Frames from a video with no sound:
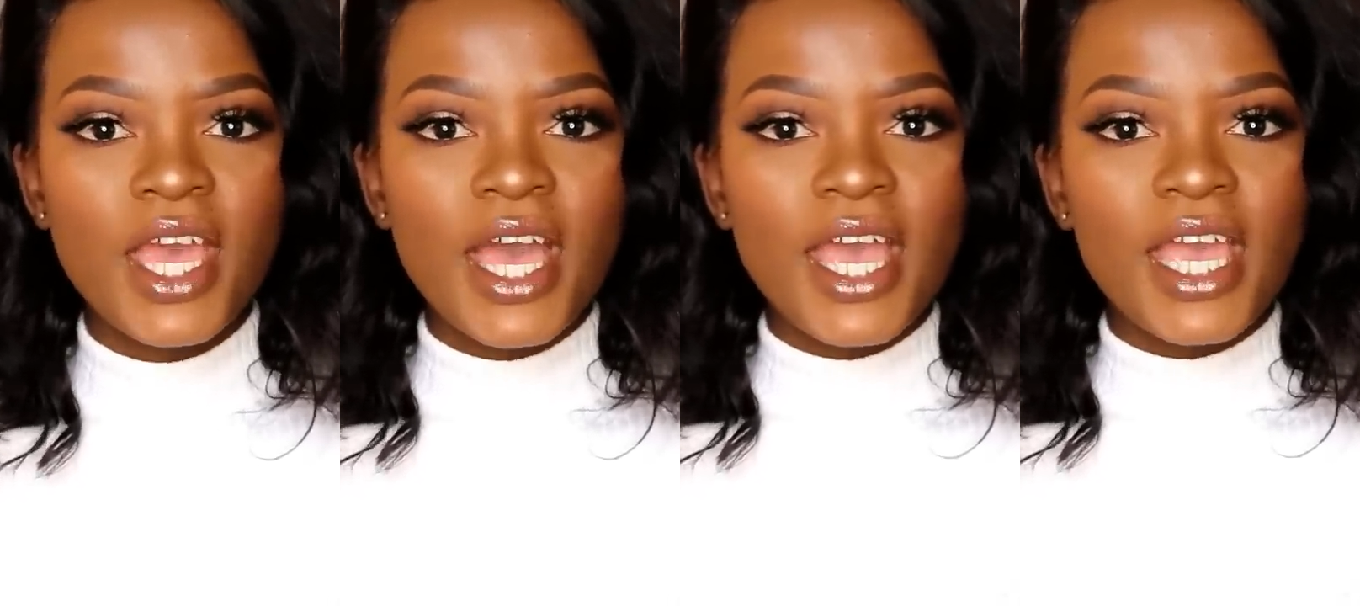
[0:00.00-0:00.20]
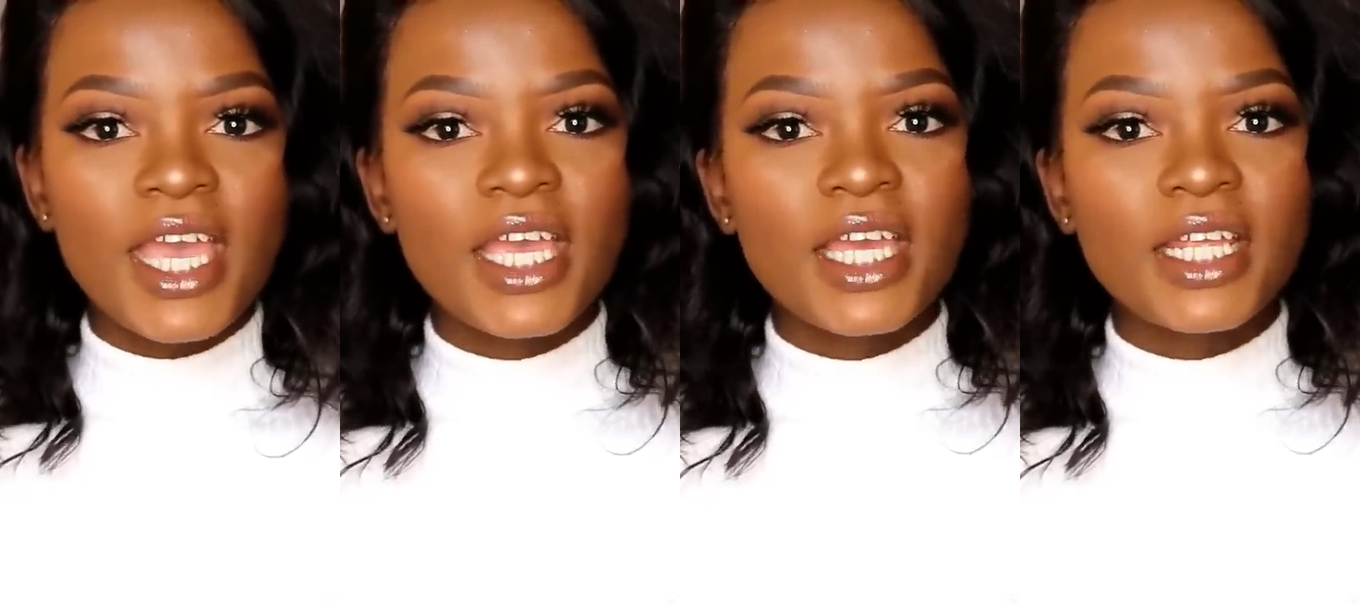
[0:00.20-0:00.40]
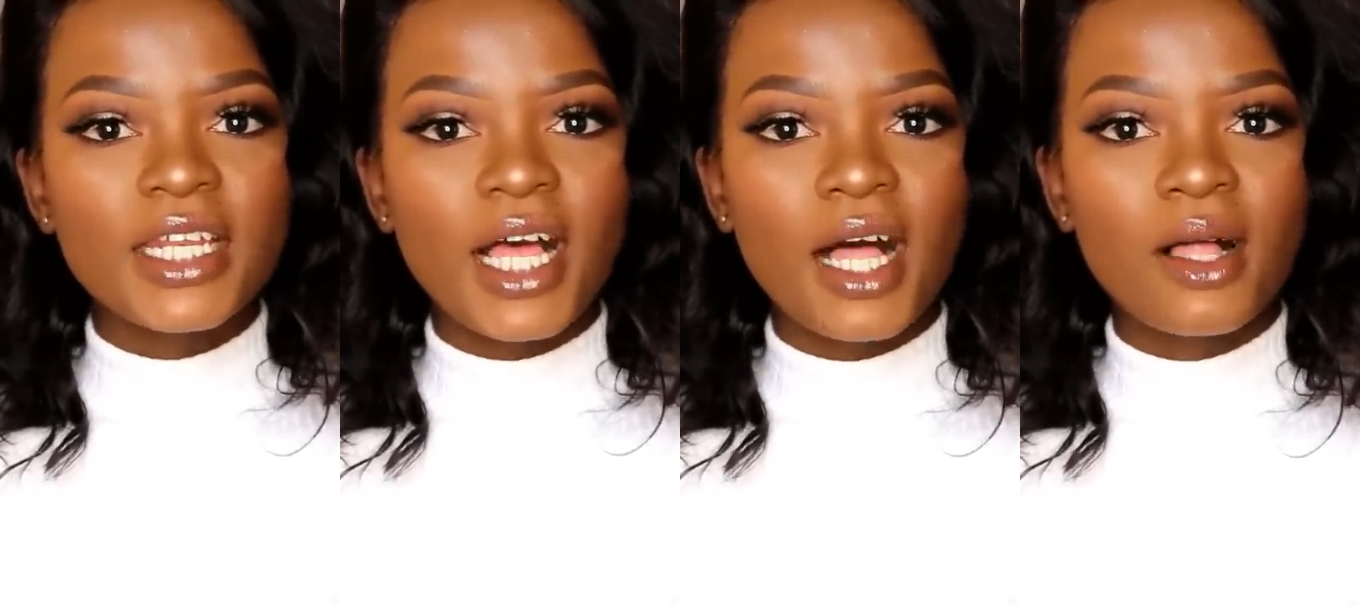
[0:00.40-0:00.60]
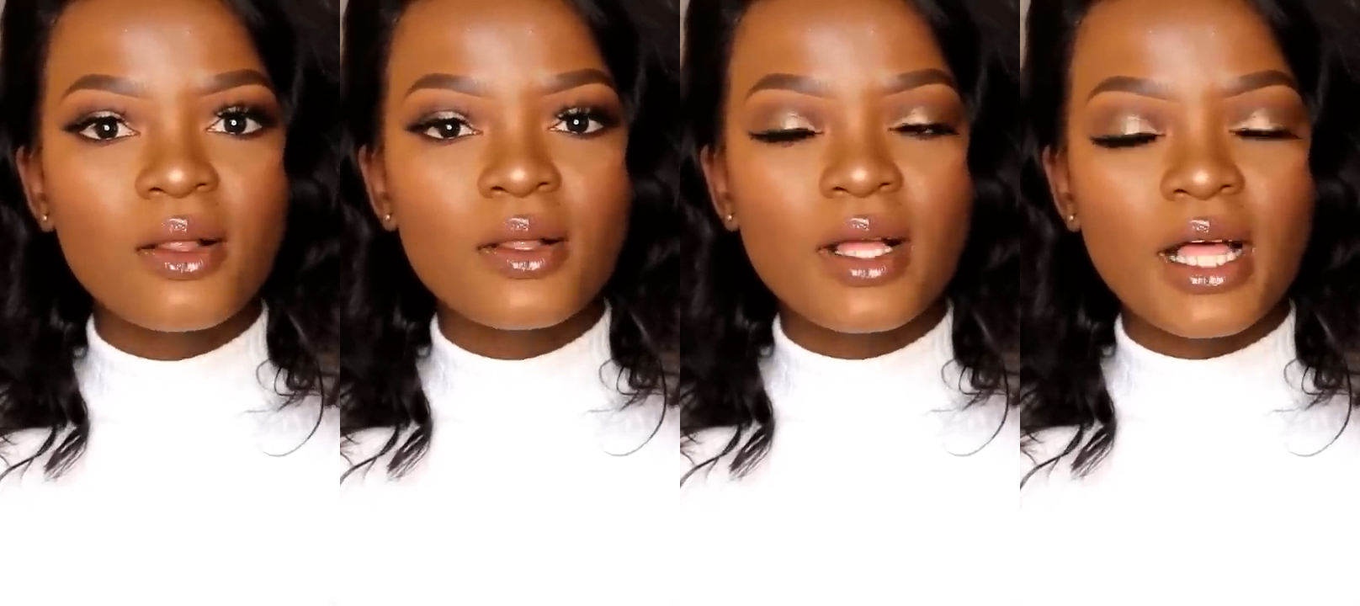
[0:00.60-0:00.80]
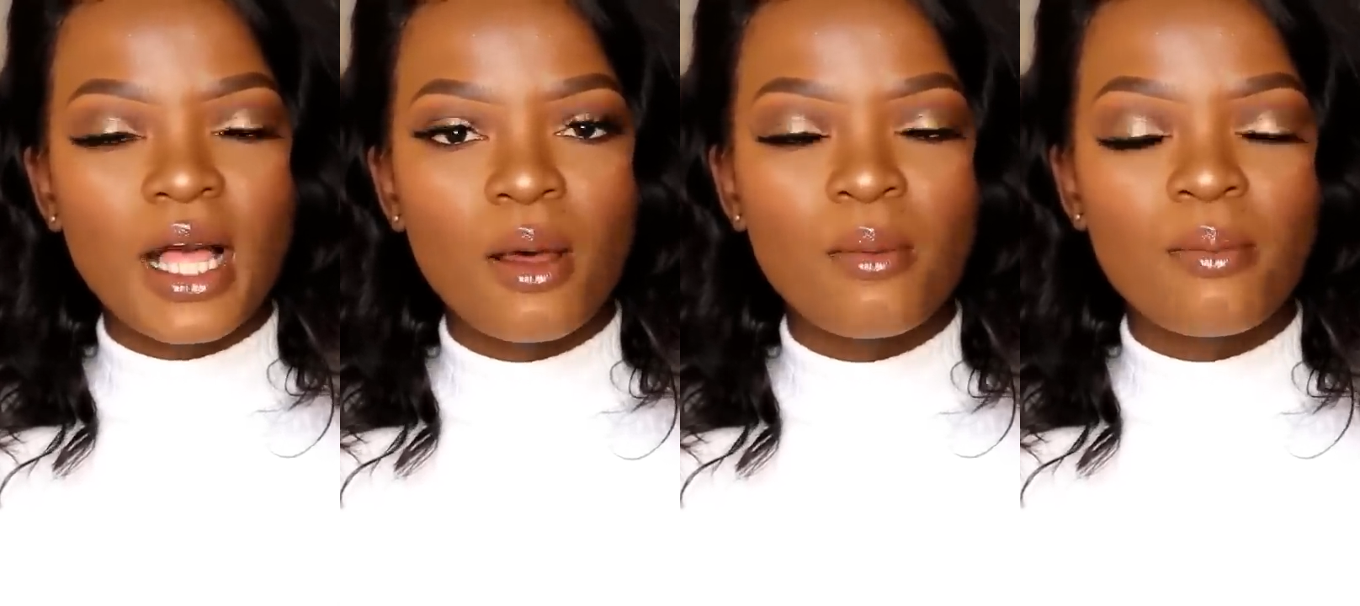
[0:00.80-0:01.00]
and I'll
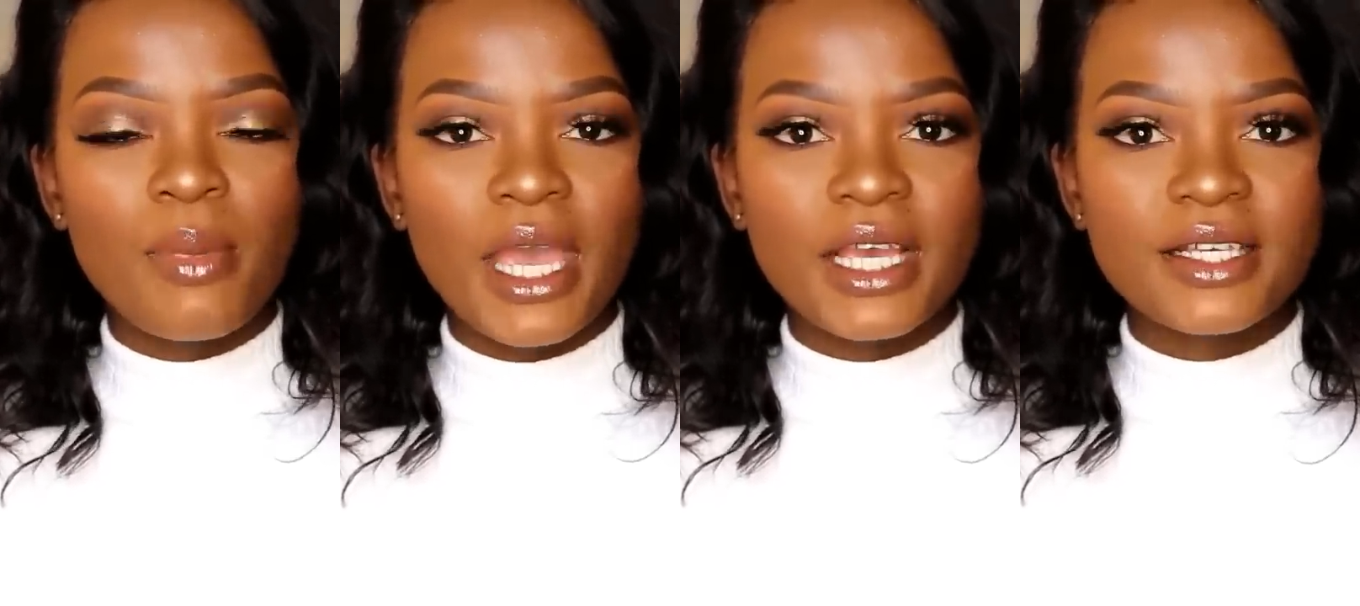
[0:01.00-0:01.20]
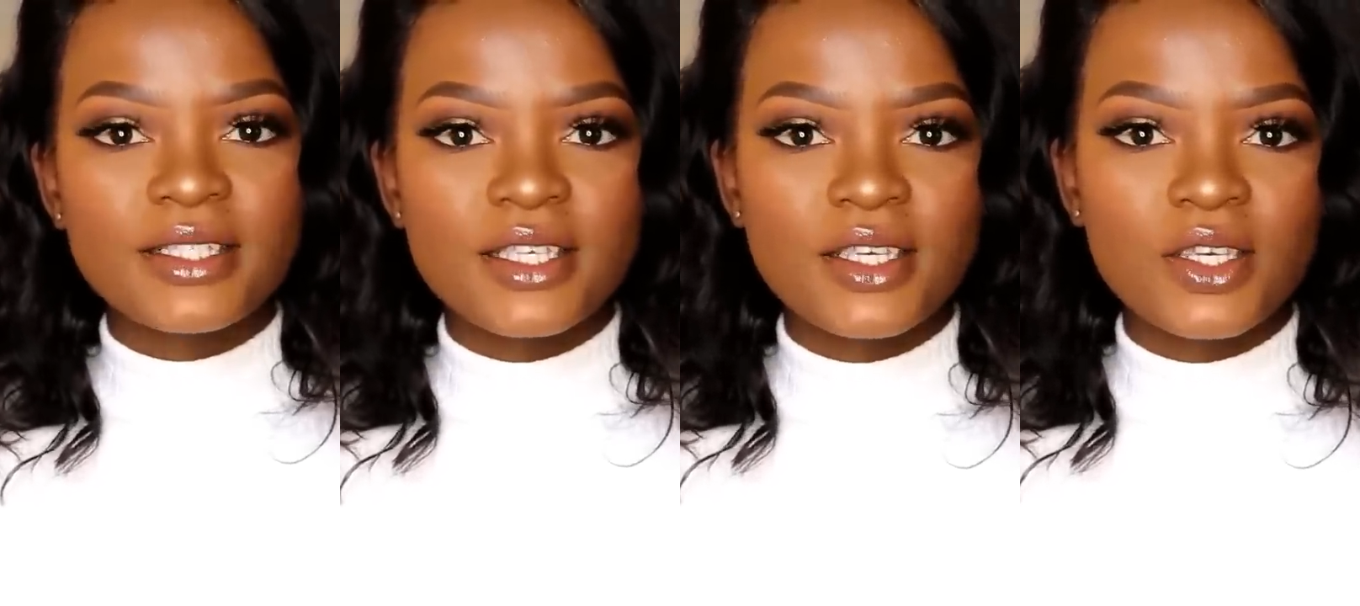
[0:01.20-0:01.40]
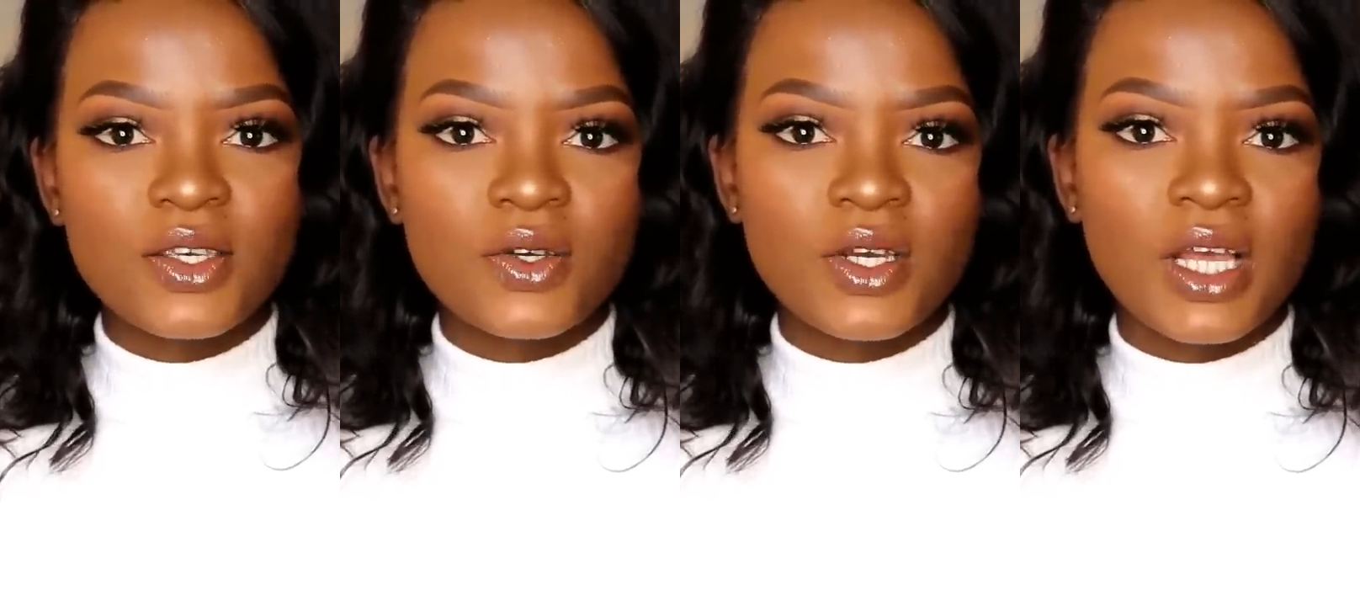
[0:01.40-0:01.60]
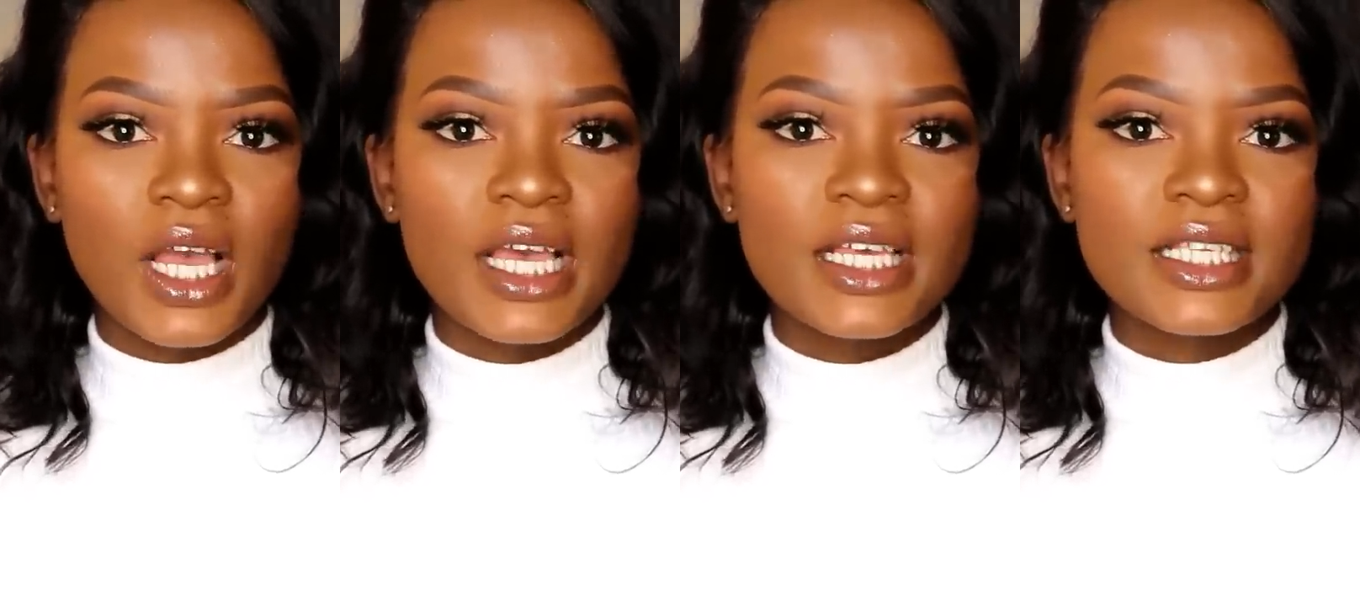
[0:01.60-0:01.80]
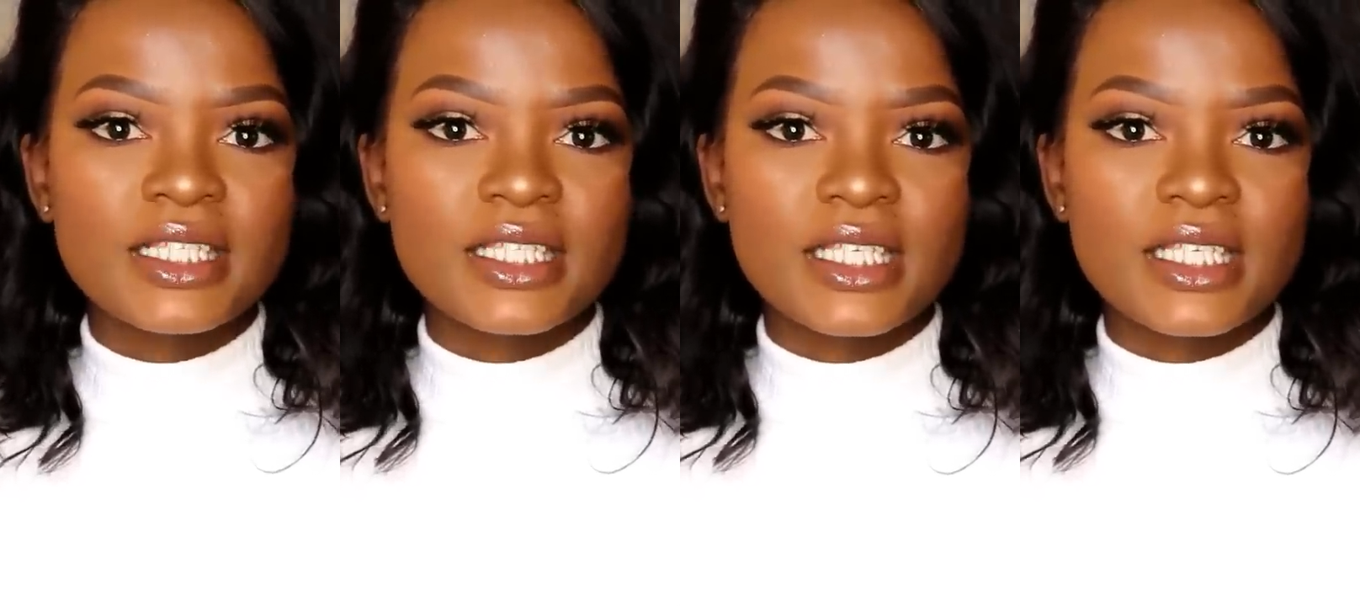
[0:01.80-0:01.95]
come back to you guys